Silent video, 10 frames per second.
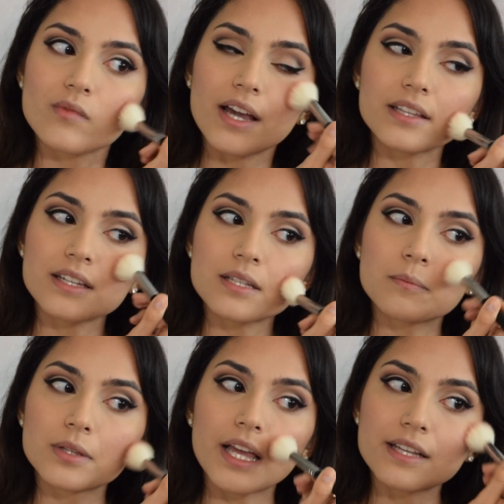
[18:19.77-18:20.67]
I like to
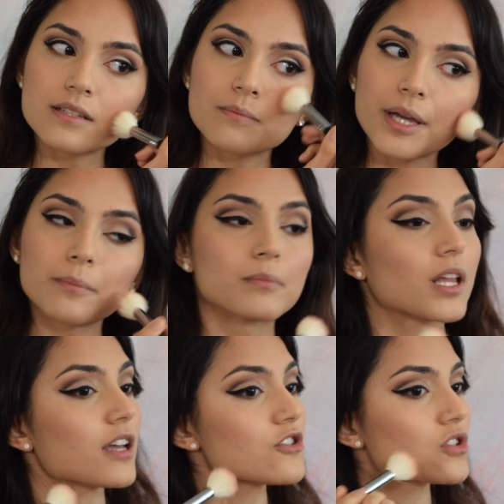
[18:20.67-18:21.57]
blend my
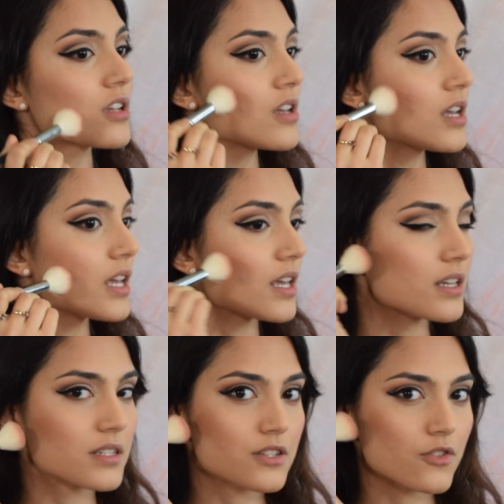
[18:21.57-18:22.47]
blush
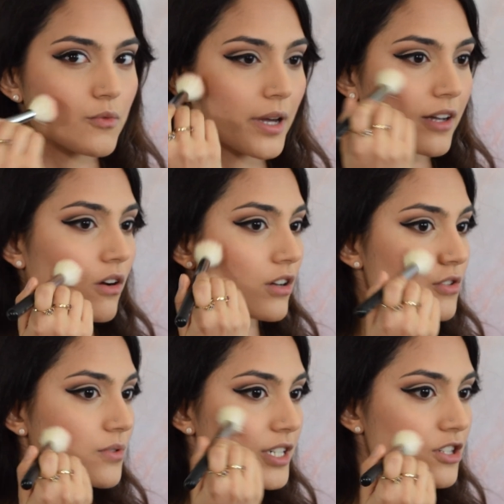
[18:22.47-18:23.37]
into my
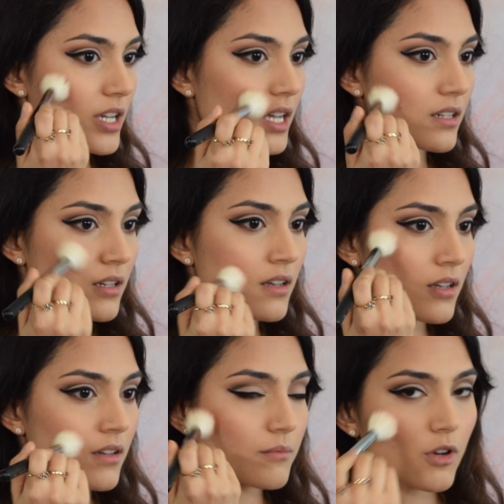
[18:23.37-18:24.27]
contour shade,
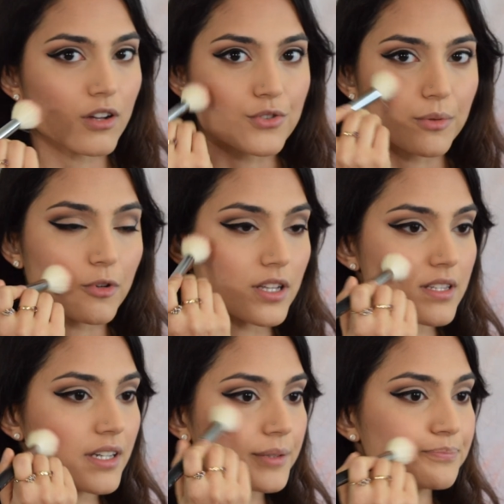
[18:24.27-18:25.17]
contour
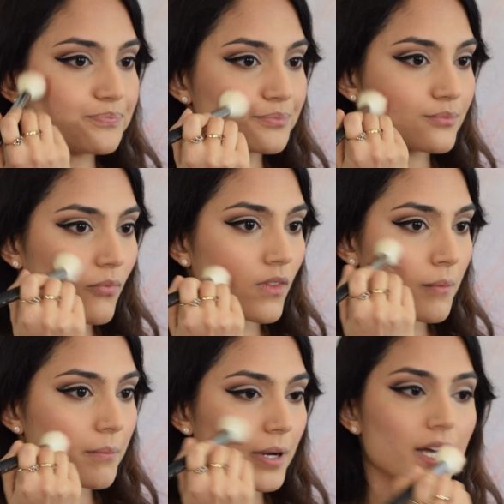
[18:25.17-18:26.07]
bronzer,
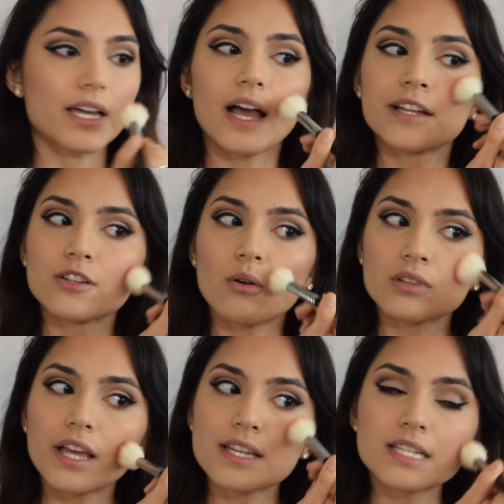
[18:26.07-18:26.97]
but I don't
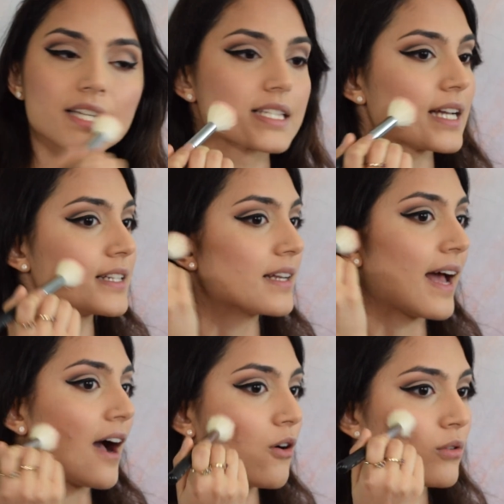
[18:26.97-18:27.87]
like to extend it
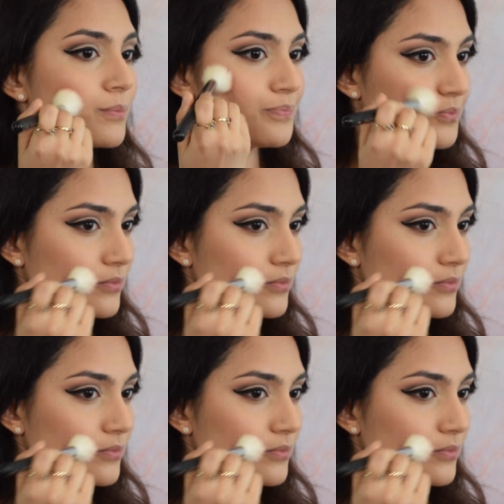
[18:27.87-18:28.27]
out